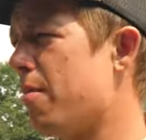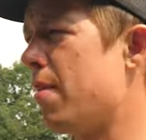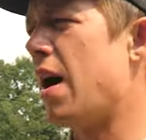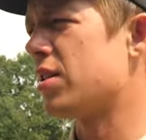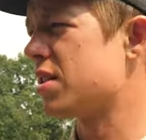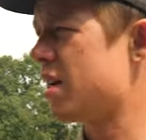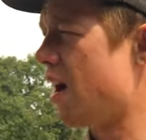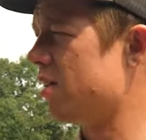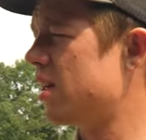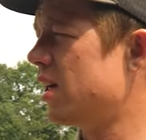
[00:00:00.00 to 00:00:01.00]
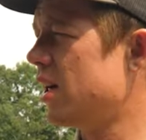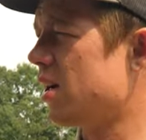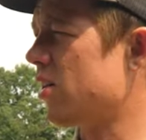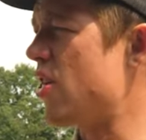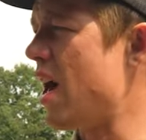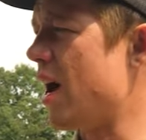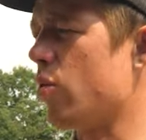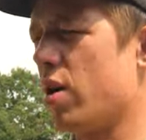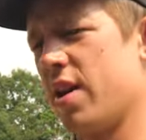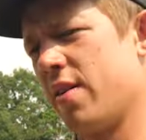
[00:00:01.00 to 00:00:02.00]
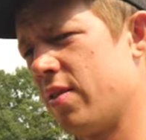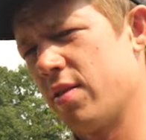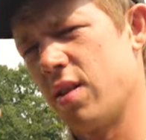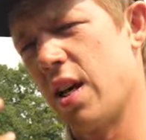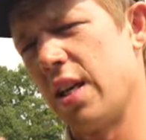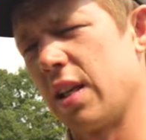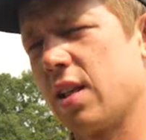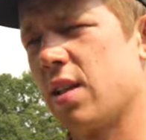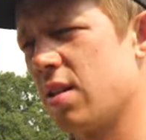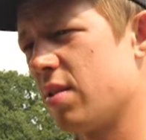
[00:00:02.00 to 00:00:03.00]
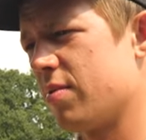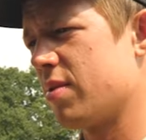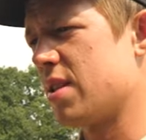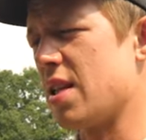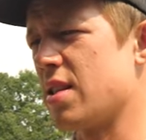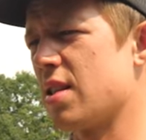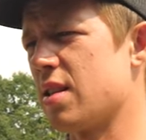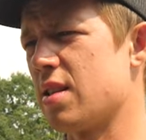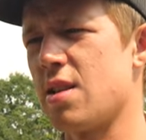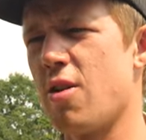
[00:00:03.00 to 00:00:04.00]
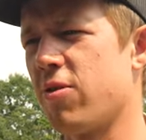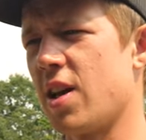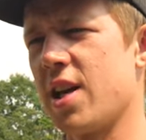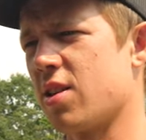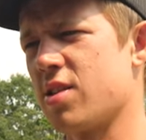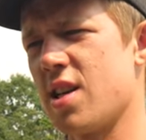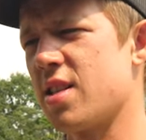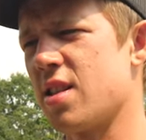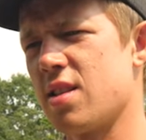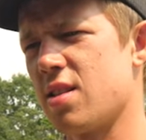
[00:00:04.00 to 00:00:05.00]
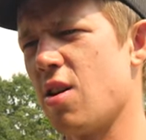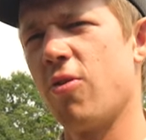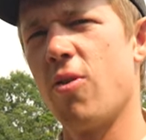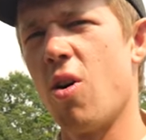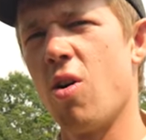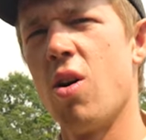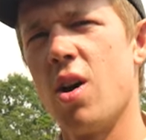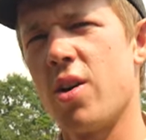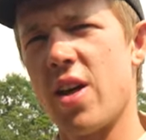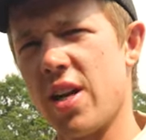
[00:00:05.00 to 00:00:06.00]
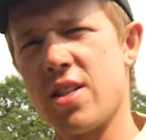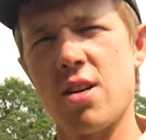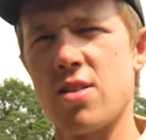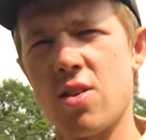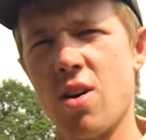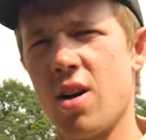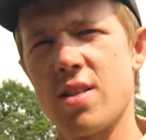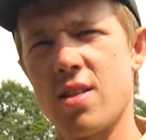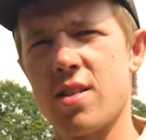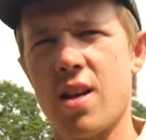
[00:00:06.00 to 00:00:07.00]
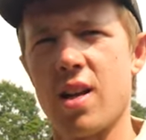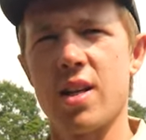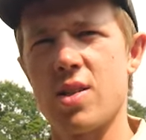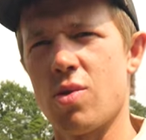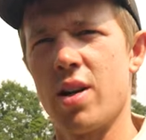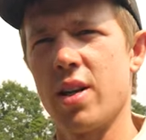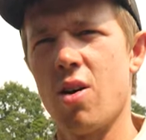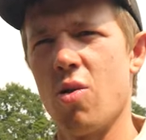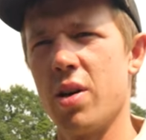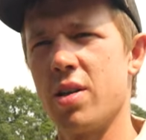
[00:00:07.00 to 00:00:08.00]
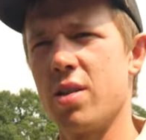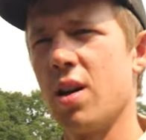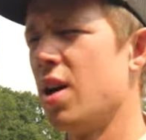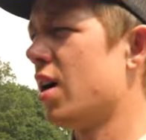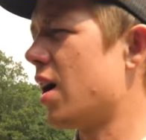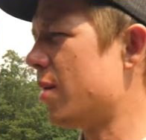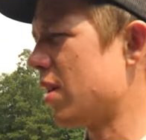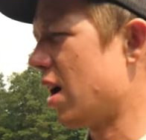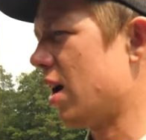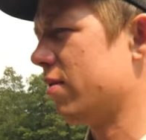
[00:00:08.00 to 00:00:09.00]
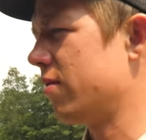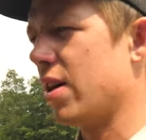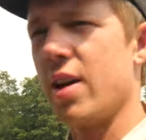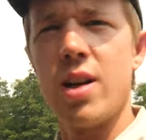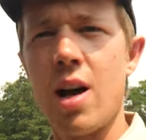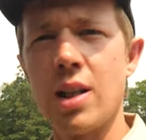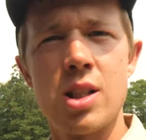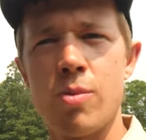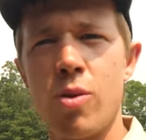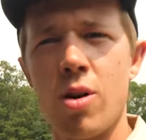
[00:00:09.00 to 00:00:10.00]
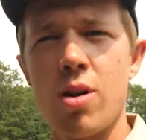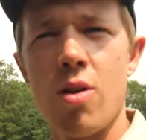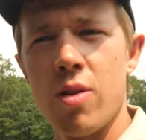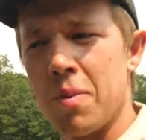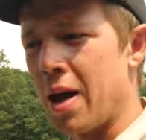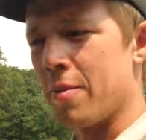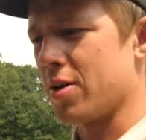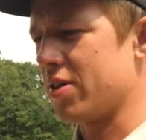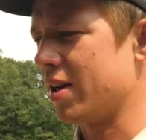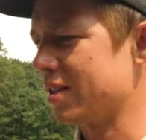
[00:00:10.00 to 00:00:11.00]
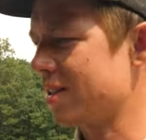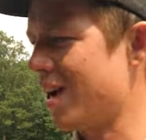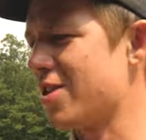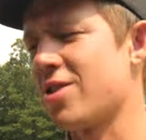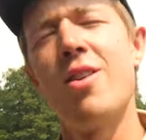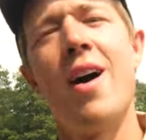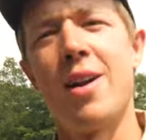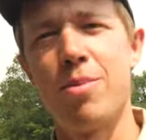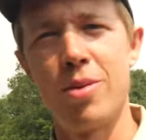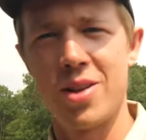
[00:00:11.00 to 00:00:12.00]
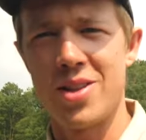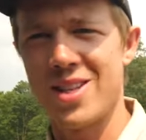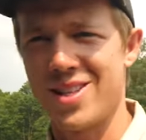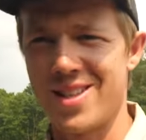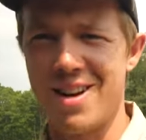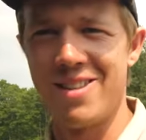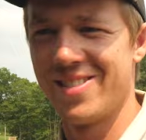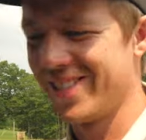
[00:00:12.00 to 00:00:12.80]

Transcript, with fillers: mounted out here that when it like senses a snowflake or senses snowfall, then it turns it on. So it's not like it's running all winter. I'm not very knowledgeable on all the plumber things. I just know how to put in this stuff.